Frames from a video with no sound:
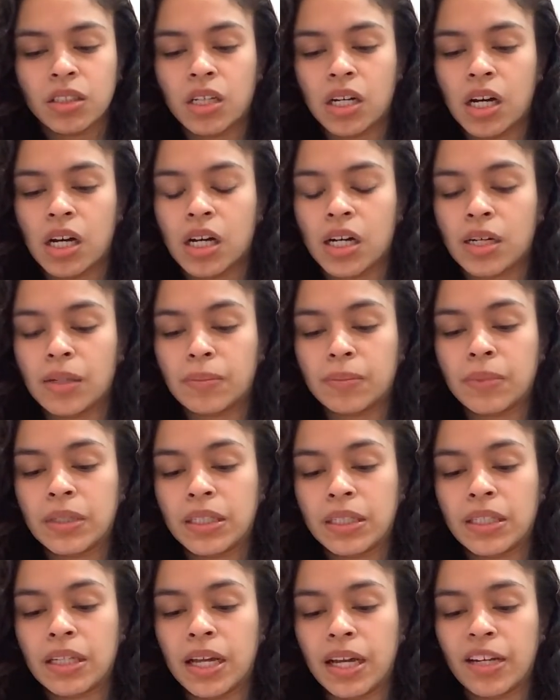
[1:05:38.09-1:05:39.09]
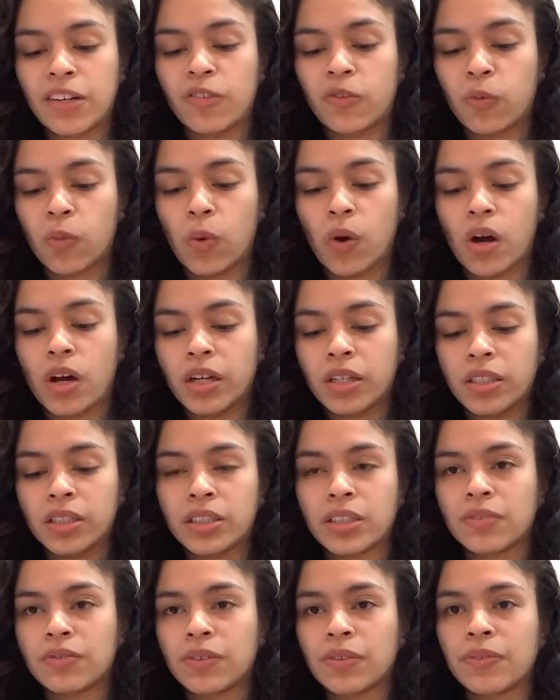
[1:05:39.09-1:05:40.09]
Knight of Wands
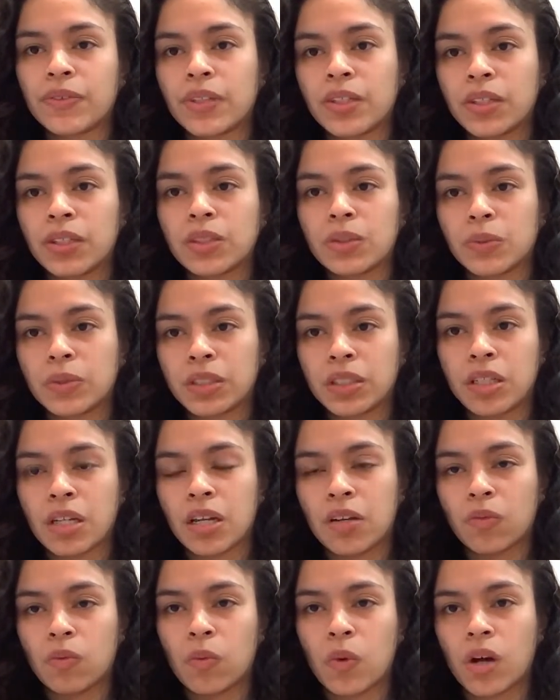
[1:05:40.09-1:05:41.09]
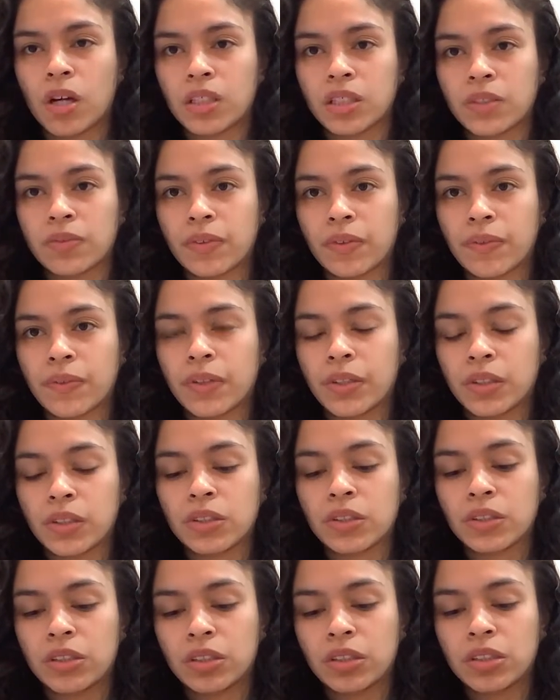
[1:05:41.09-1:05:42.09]
in reverse. What's the Knight of Wands in
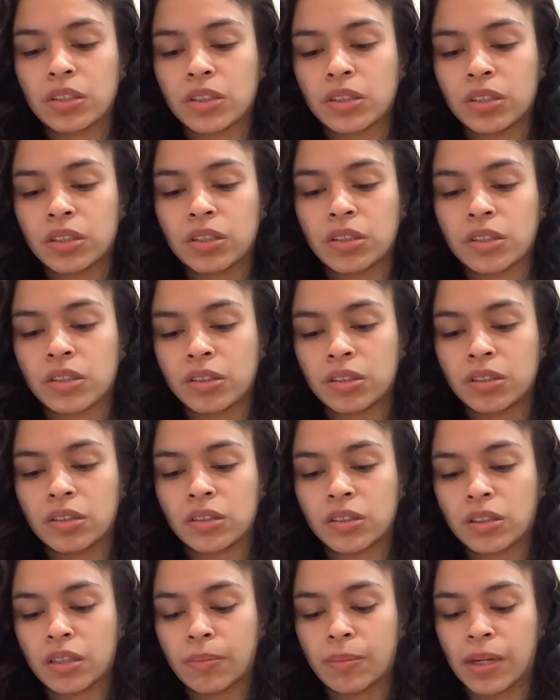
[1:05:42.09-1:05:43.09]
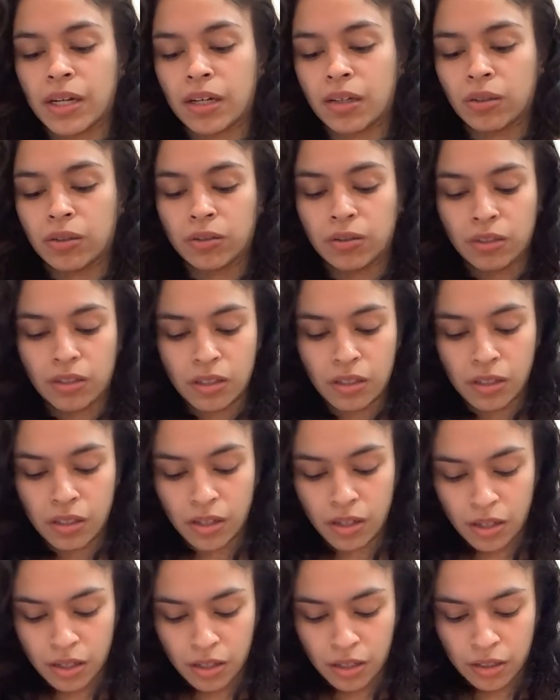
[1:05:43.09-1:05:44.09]
reverse about?
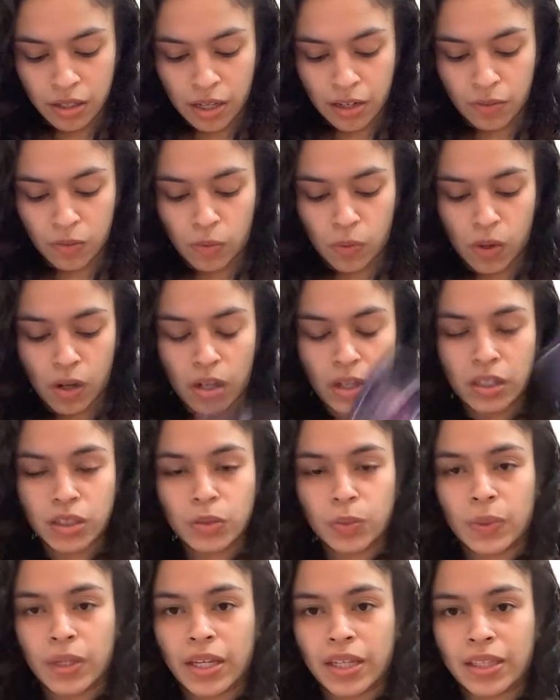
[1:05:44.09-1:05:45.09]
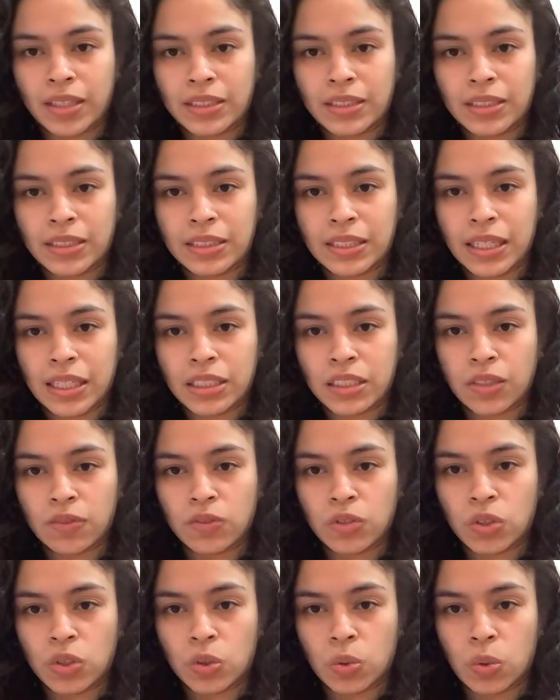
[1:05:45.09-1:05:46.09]
Knight of Wands, we get the Six of
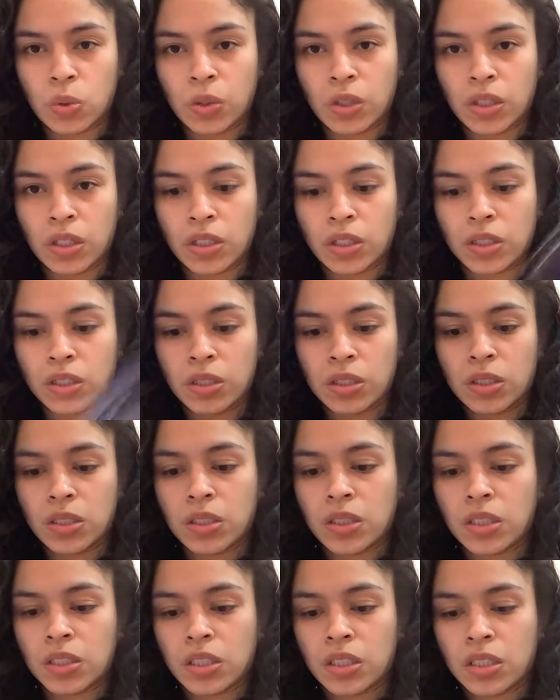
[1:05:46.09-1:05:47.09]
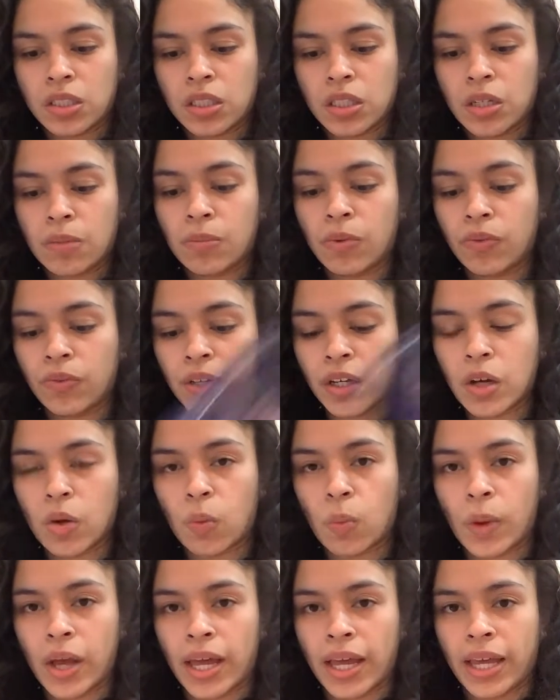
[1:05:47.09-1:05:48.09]
Swords. Moving
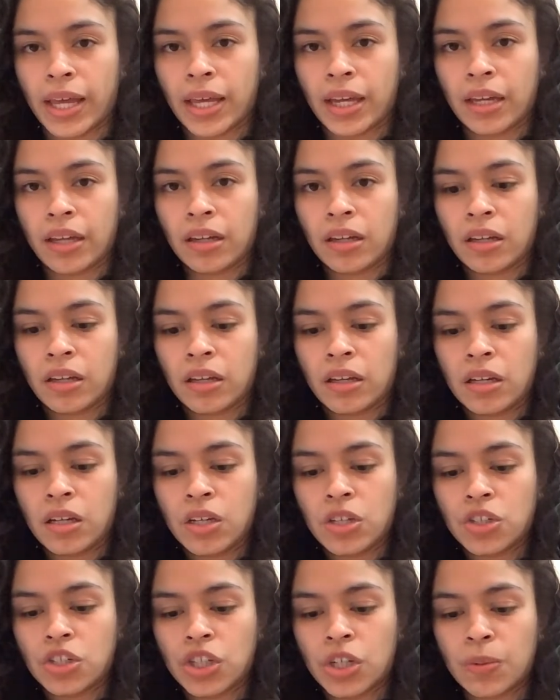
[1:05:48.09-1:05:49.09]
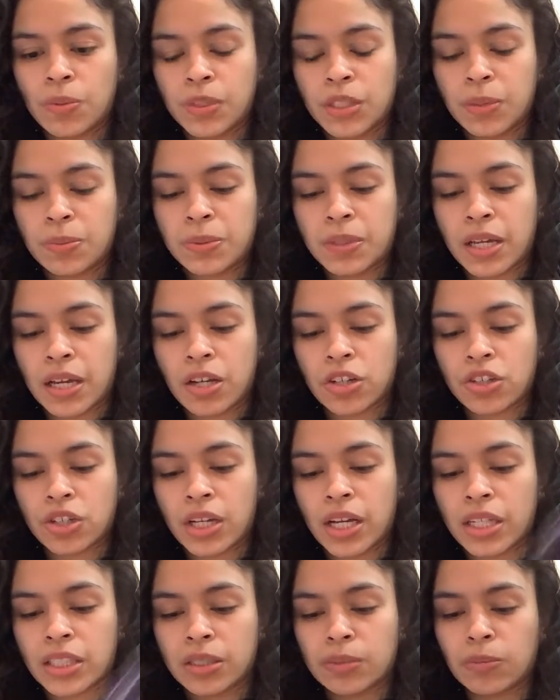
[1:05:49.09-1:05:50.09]
away. She was upset because she
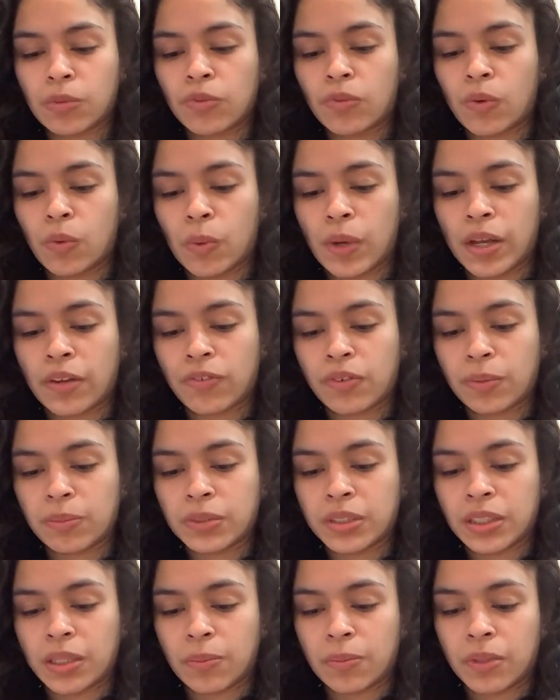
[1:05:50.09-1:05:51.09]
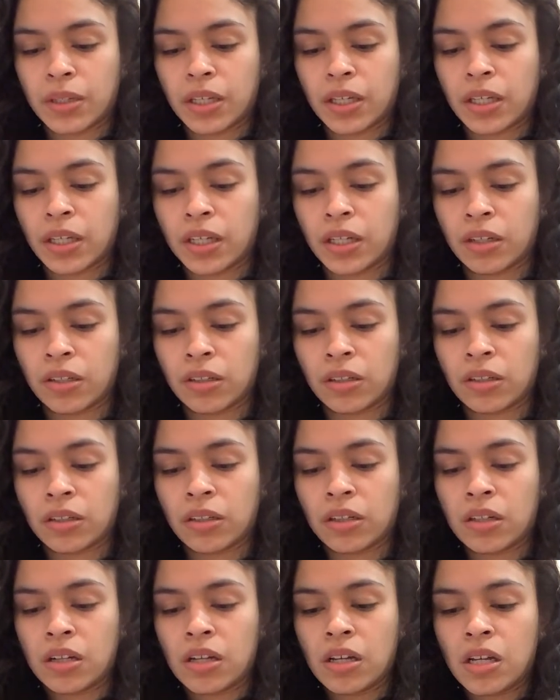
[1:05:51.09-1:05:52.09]
had to move away from something
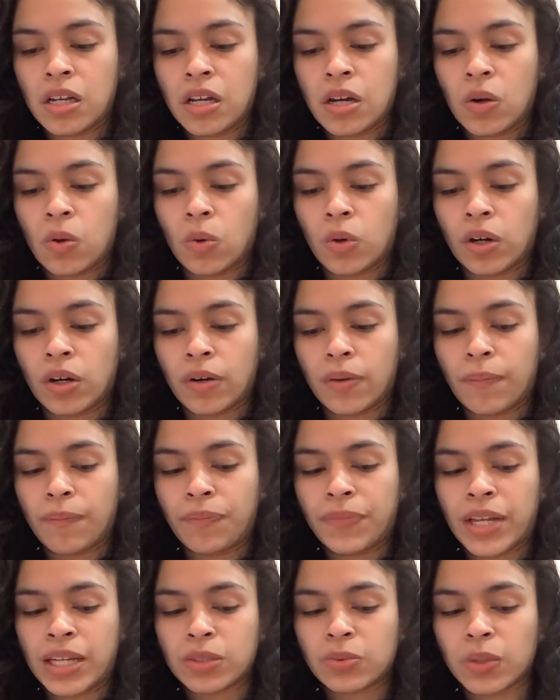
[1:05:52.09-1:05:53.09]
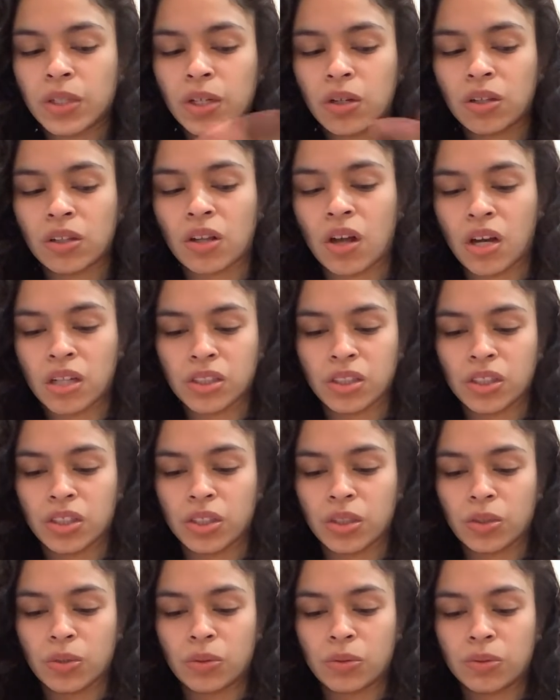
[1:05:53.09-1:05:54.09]
here. Or that's what Yolanda
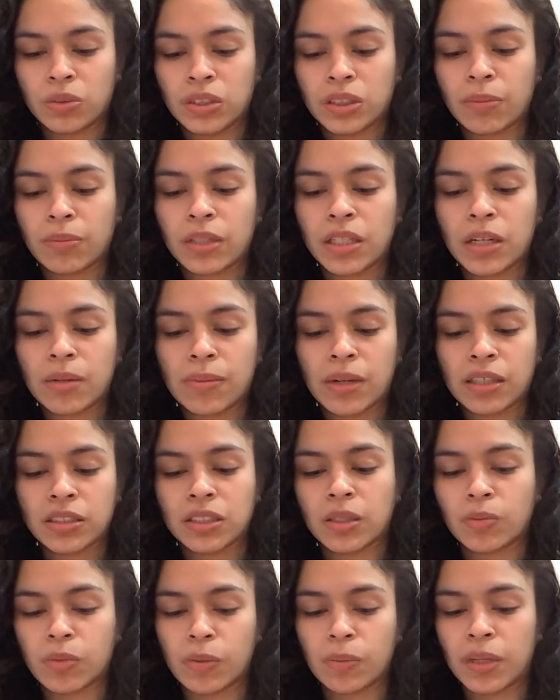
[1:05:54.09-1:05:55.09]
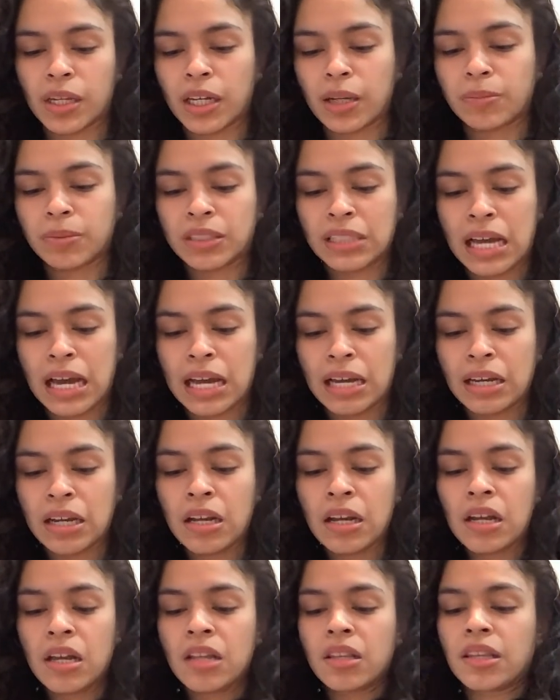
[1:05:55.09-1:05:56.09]
knew. Something about someone being upset
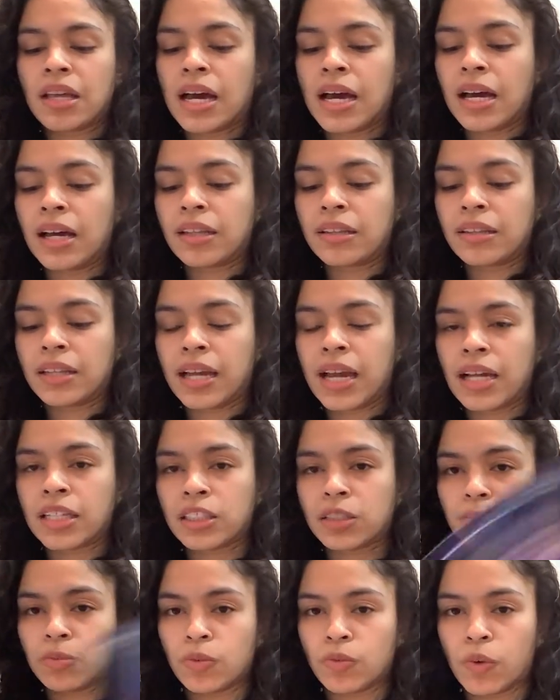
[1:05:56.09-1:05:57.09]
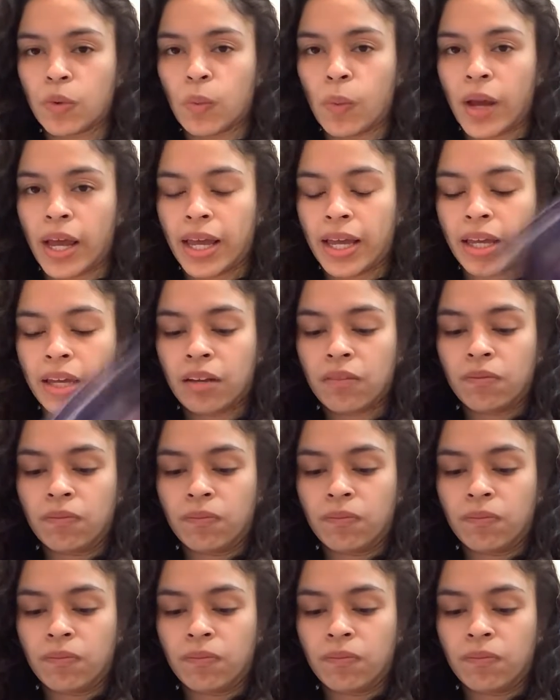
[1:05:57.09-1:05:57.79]
that they had to move away.